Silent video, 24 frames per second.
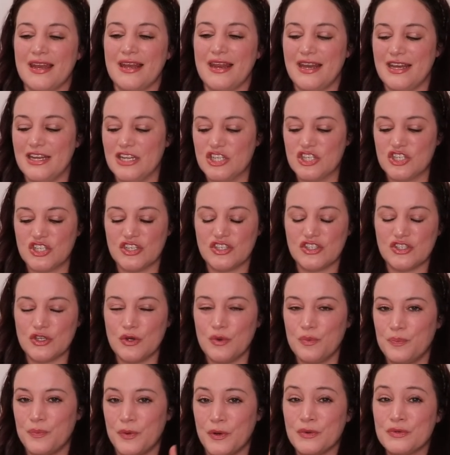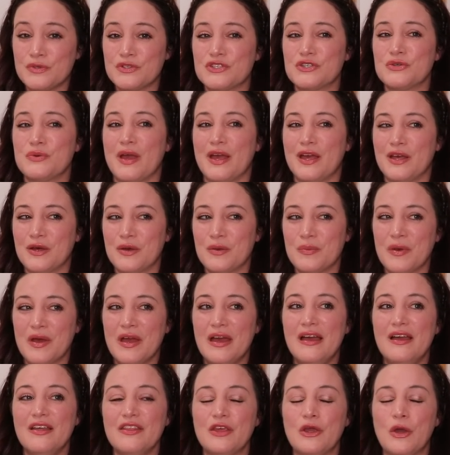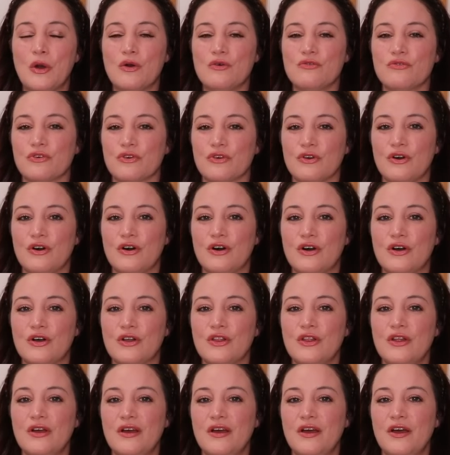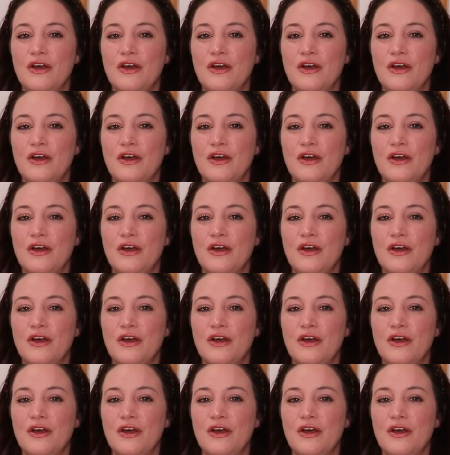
and is just supposed to help the overall